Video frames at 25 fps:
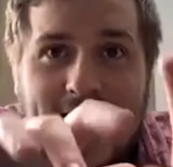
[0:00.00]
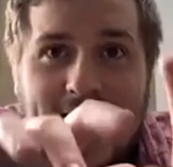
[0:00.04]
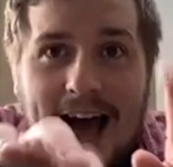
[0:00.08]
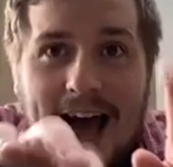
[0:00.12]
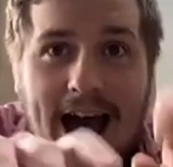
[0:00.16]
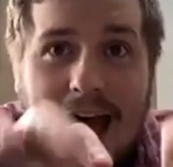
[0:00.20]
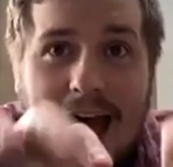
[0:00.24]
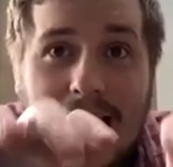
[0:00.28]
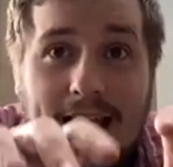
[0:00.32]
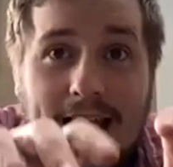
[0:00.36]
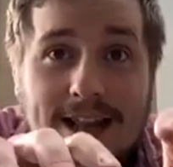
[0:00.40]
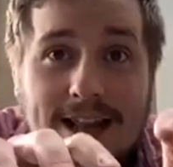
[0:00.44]

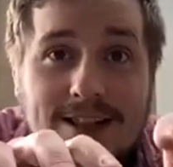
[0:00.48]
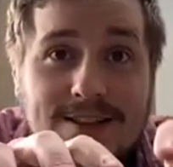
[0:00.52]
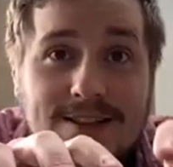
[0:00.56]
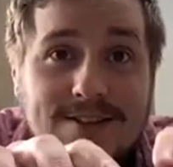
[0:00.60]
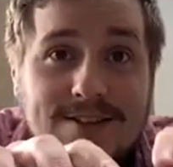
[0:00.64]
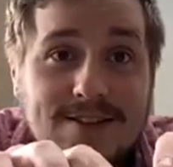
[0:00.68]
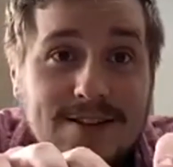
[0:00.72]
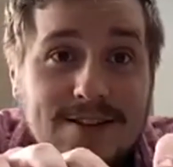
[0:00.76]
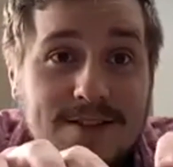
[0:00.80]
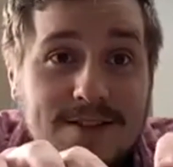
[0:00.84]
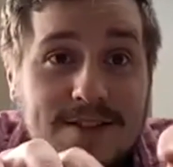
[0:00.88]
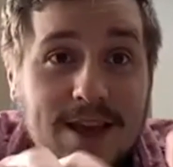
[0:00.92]
and
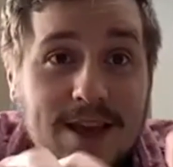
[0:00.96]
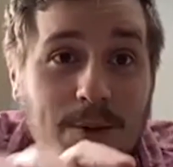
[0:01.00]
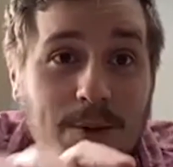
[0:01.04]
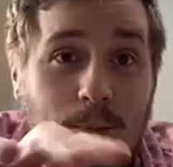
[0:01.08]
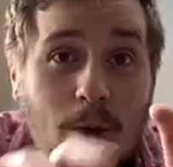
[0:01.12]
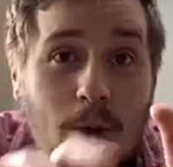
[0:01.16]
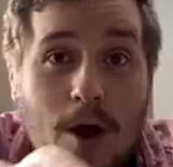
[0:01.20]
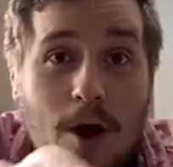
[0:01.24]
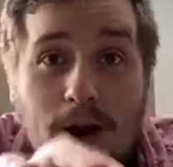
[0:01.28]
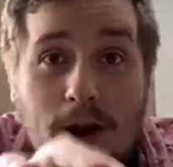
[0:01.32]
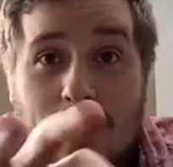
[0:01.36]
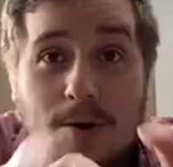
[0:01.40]
they
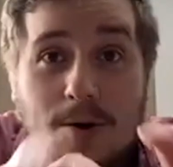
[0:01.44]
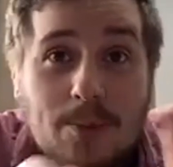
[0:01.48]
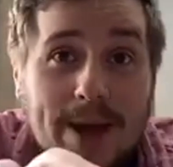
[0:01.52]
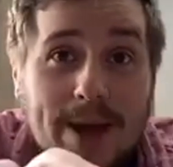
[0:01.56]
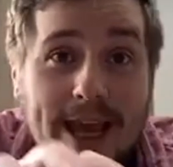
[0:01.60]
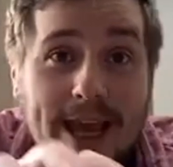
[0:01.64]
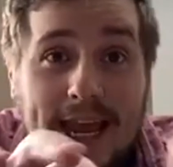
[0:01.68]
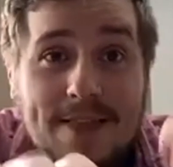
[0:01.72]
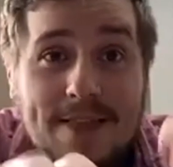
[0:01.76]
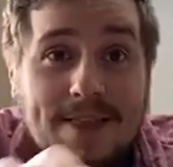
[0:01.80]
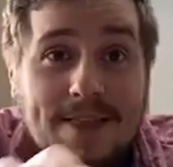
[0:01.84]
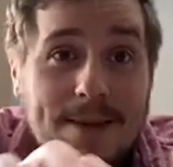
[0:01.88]
work
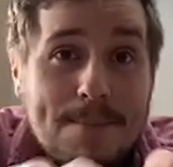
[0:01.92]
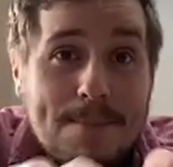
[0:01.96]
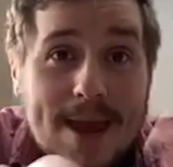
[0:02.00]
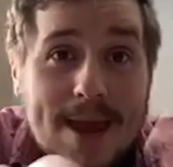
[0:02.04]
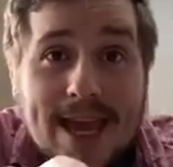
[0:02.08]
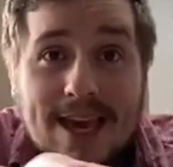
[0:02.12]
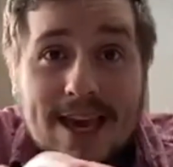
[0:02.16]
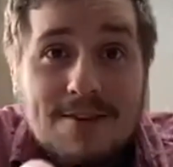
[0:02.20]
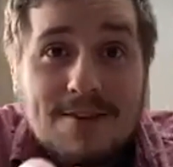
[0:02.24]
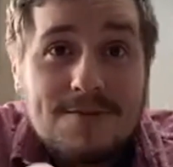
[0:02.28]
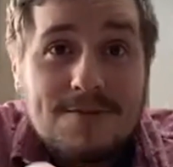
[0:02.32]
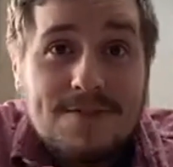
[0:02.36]
away and they
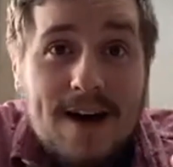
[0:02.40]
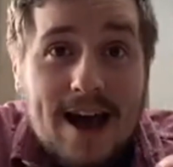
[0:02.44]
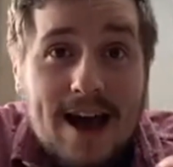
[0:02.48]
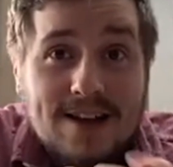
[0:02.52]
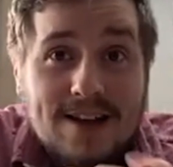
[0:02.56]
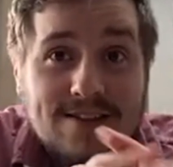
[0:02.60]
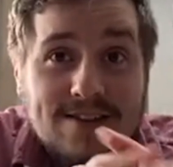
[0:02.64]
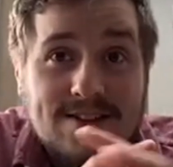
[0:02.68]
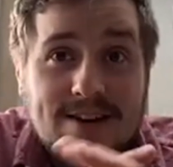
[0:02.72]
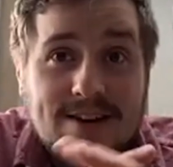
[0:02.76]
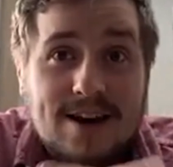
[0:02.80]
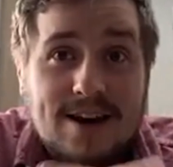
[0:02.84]
make it
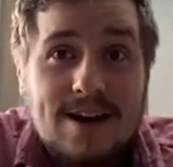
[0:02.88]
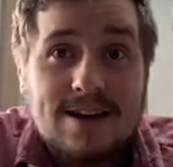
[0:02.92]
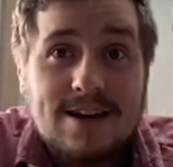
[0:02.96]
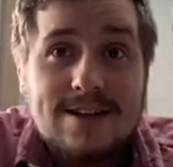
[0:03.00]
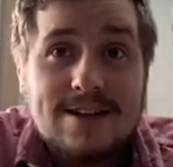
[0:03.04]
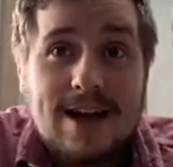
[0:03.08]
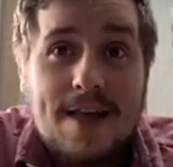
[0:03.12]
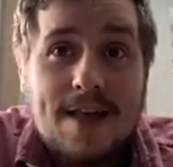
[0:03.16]
faster,